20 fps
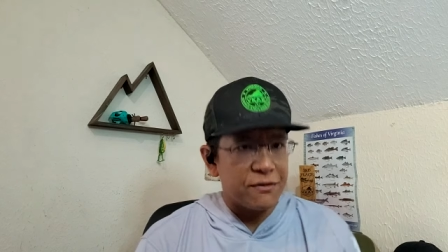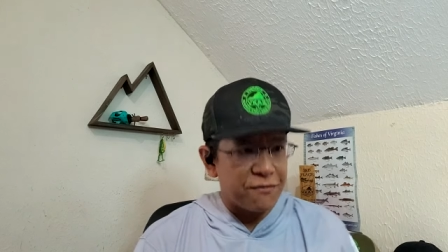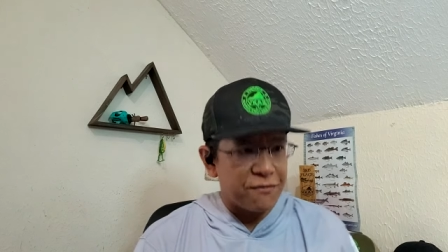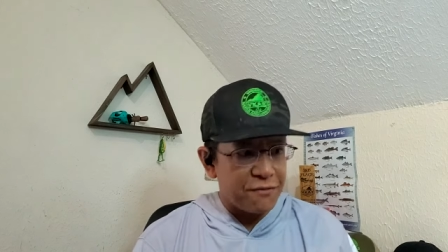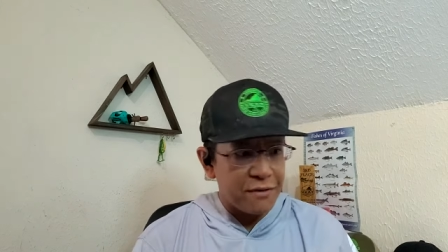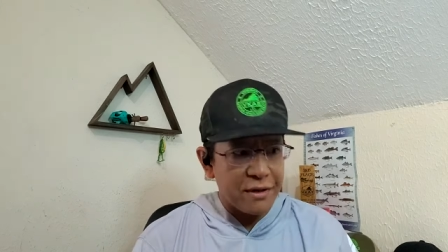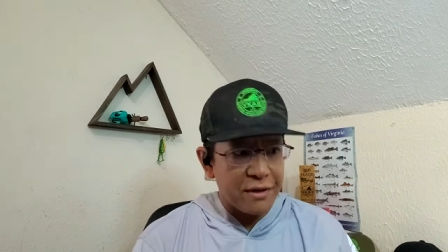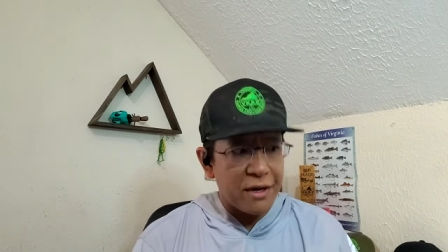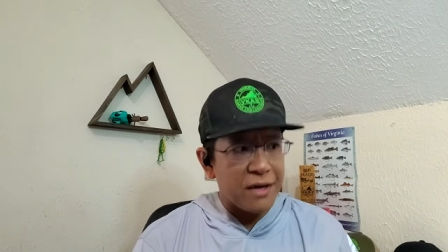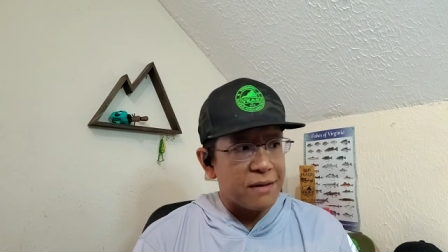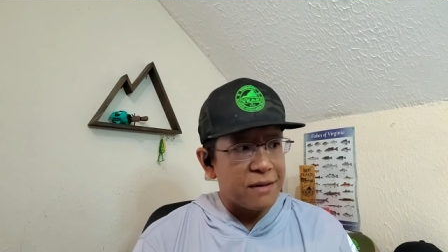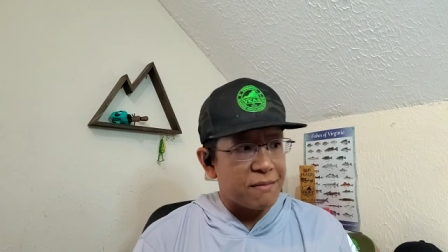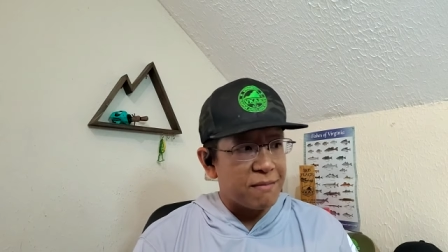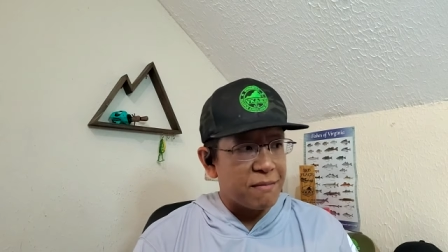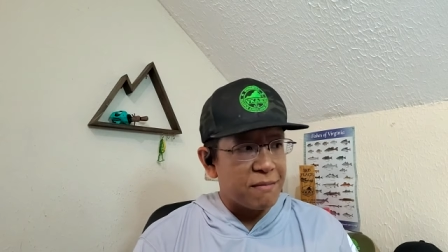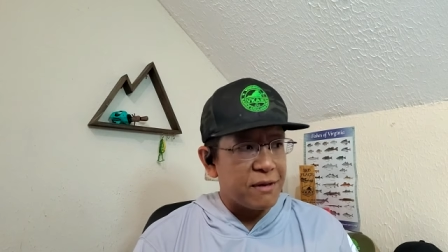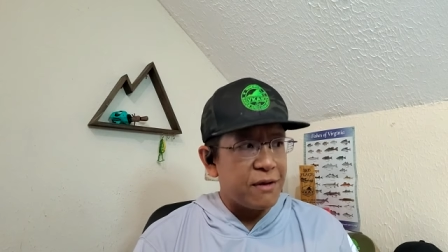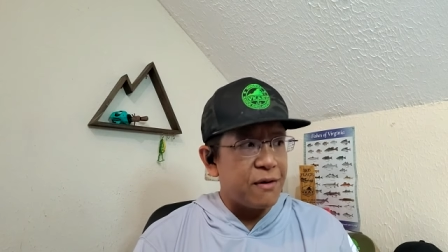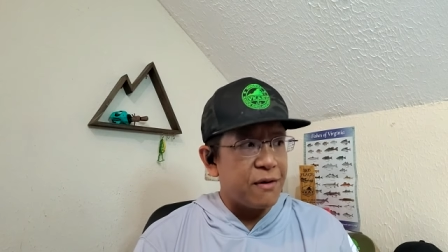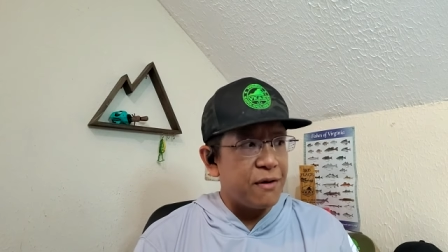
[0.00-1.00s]
If you got,
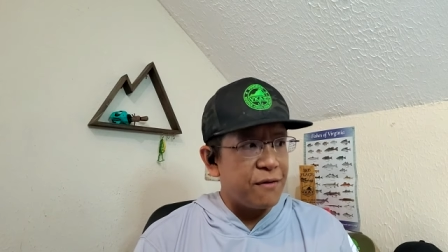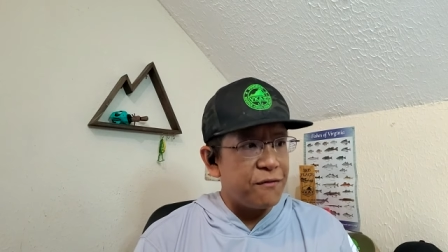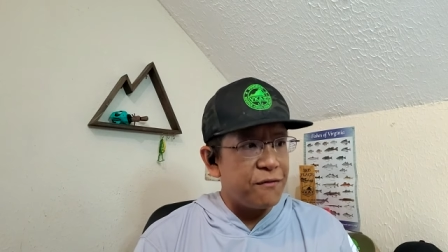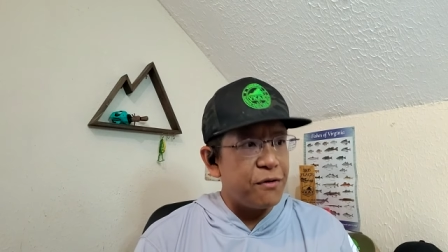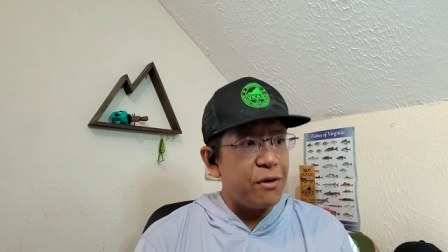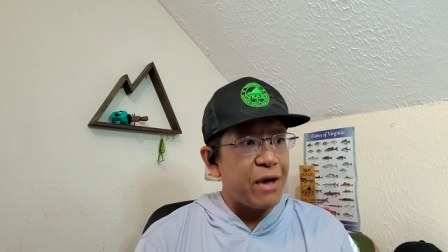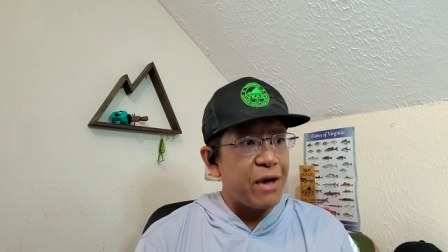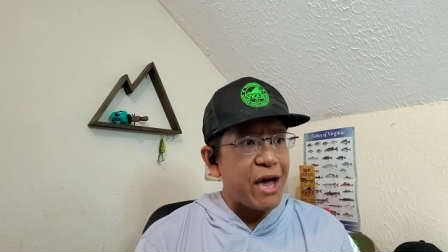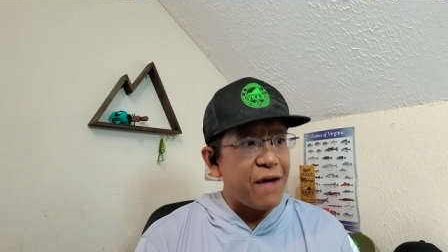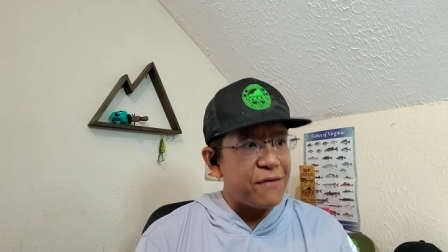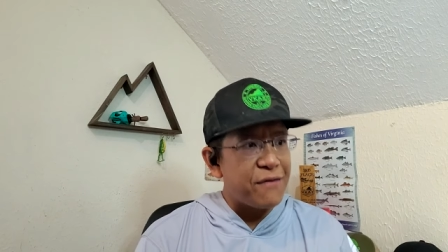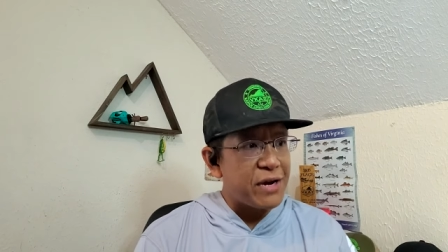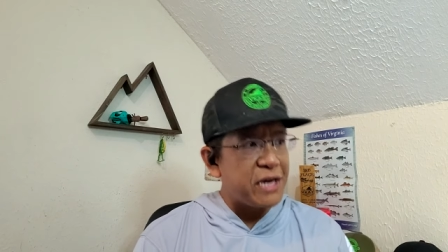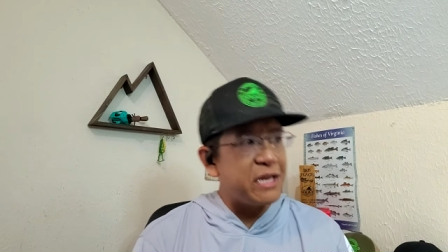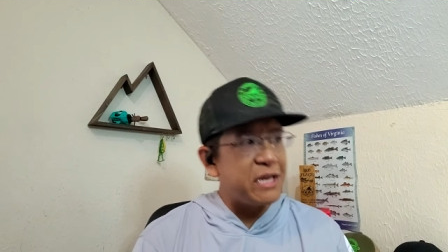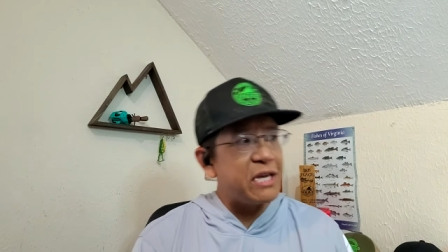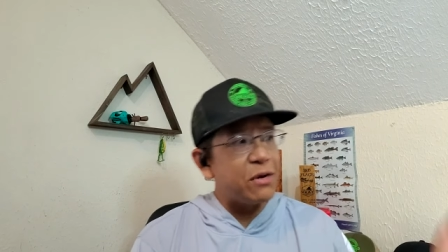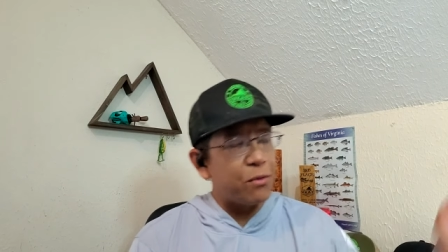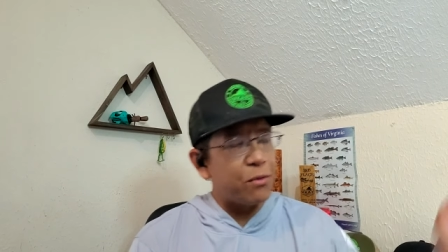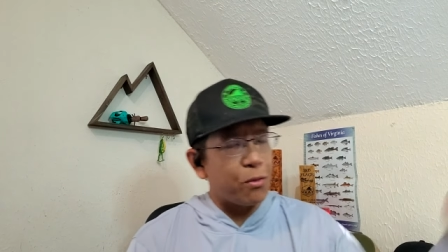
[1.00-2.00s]
if you have an
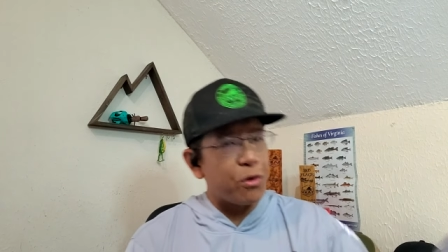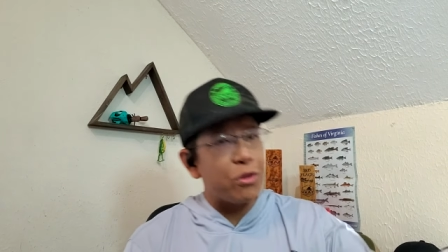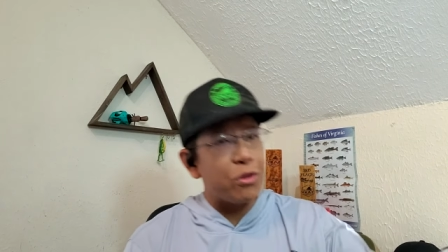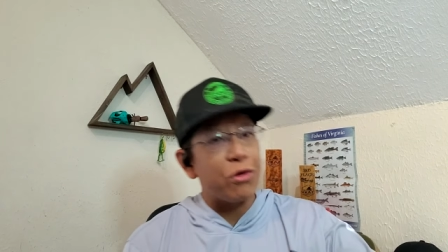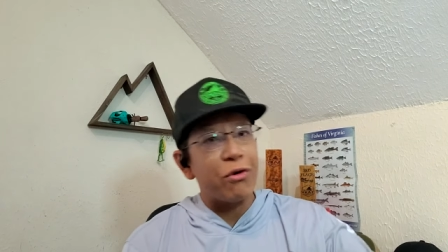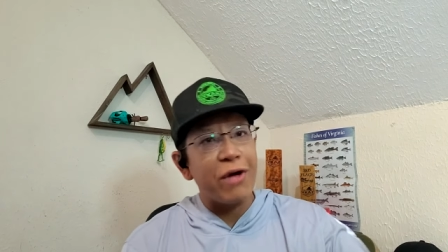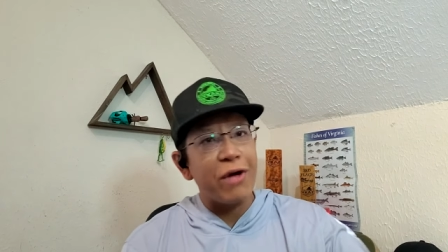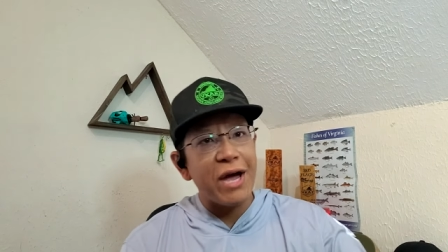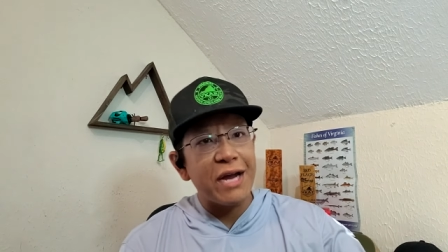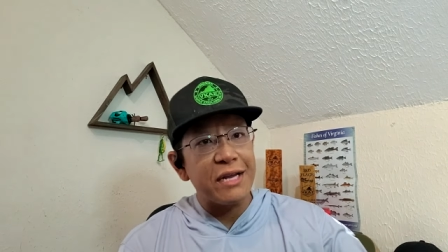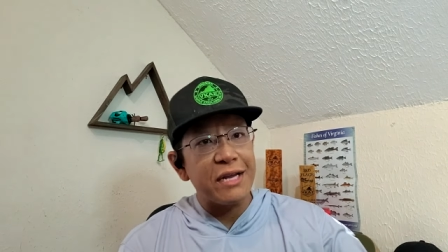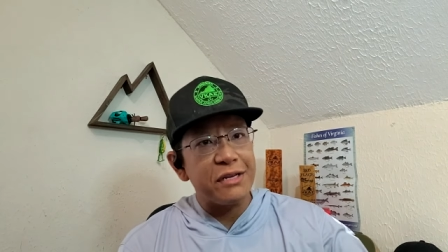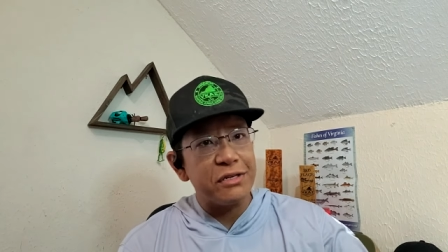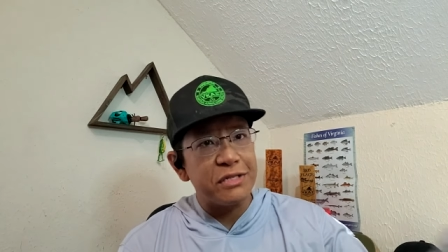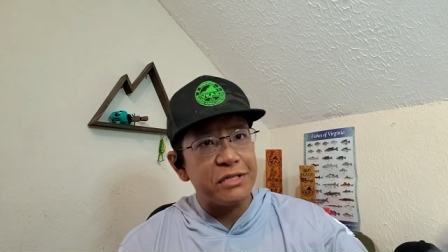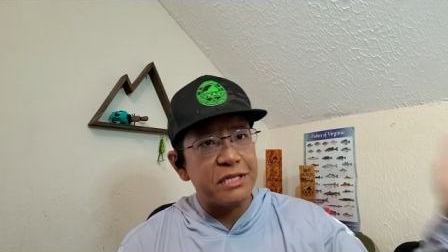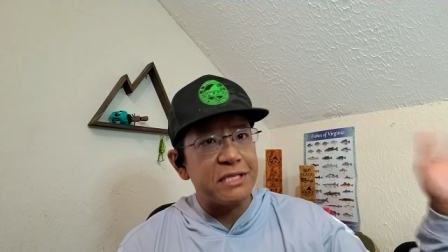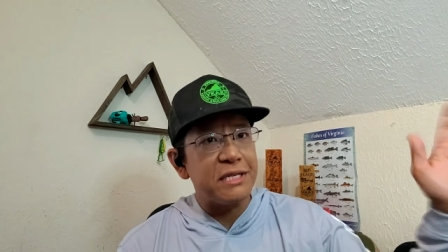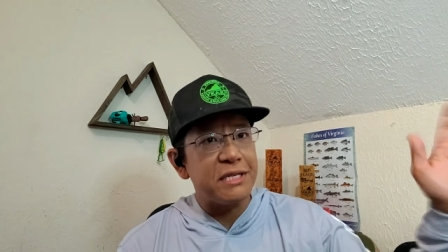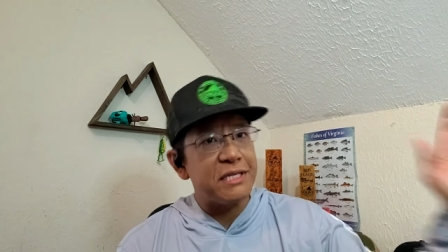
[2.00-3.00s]
idea where they're at, you
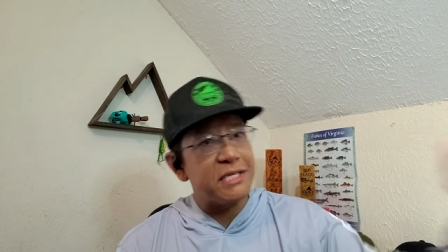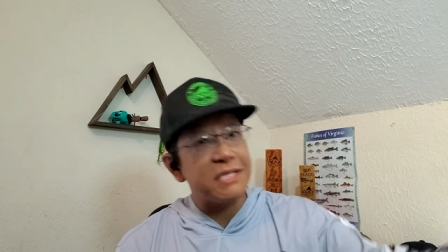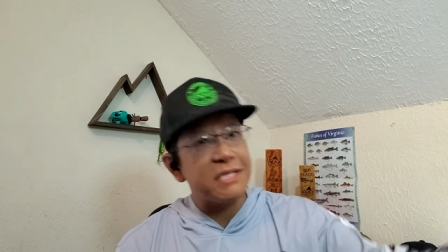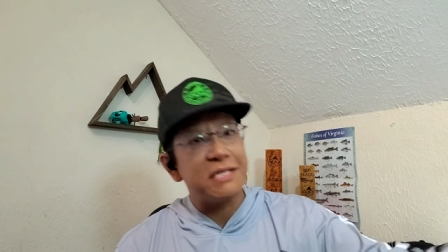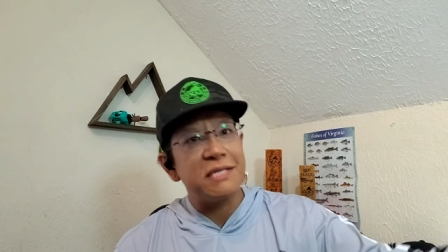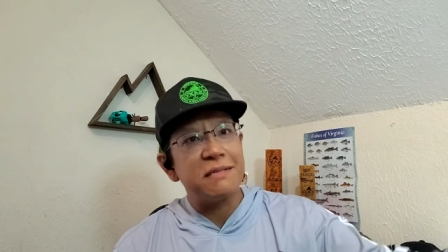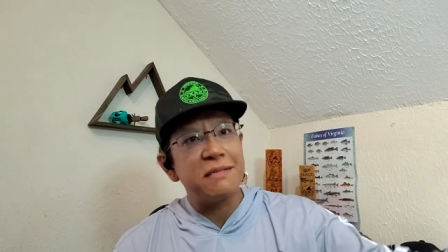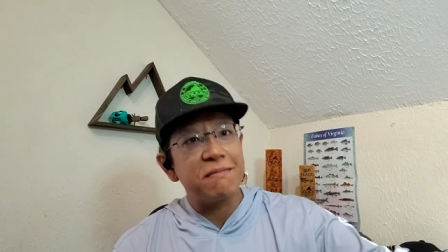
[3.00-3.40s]
just need to